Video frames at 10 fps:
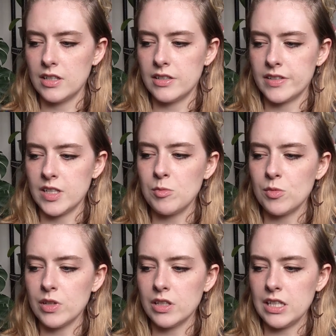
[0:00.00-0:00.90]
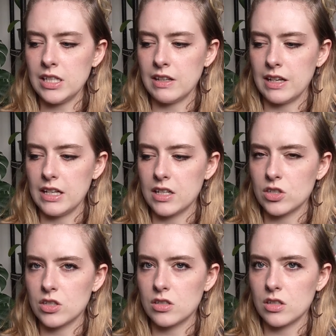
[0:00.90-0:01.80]
seemed really like
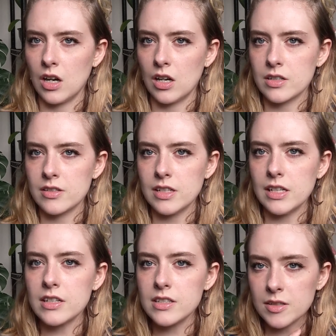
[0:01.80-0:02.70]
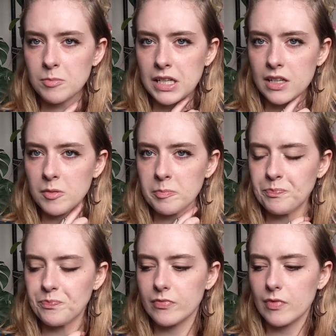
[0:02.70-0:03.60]
toxic to me.
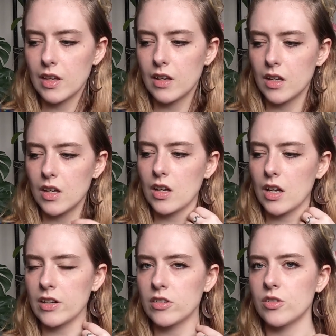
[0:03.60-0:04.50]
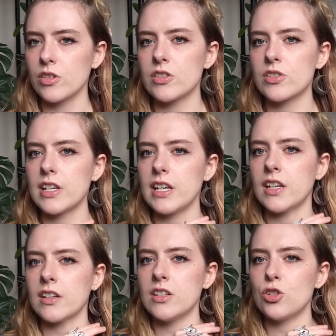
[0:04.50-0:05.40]
I don't know, there's
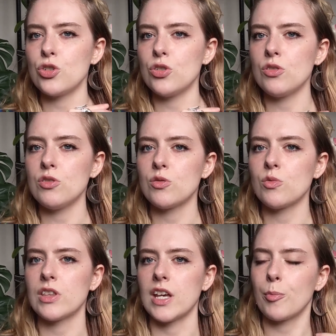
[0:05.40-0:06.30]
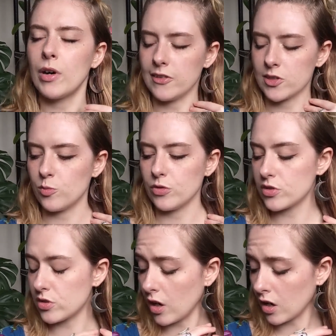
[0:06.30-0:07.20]
like issues with like possible
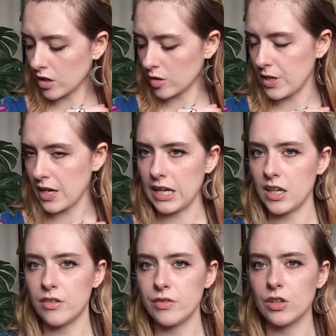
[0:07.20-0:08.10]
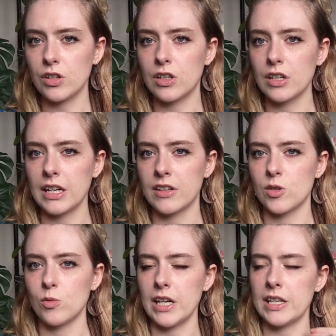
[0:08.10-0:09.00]
stalker behavior and the
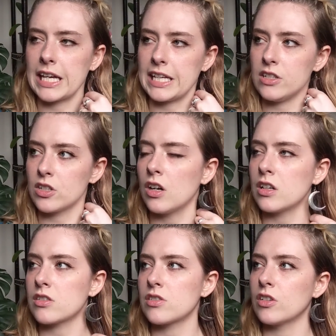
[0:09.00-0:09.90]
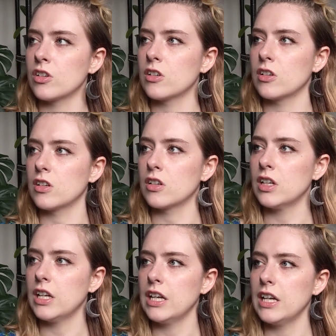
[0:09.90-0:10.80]
way that he talks to her.
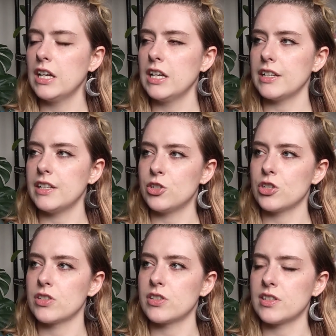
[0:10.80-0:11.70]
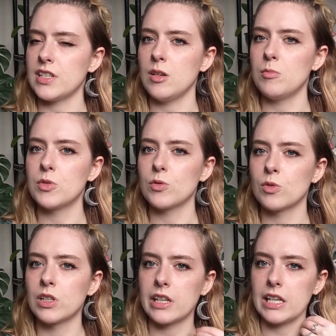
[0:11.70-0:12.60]
It just seemed
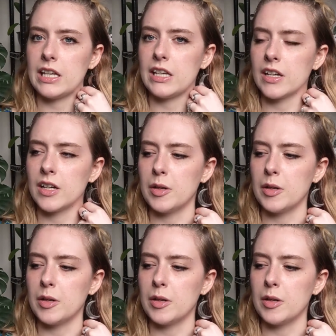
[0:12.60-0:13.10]
really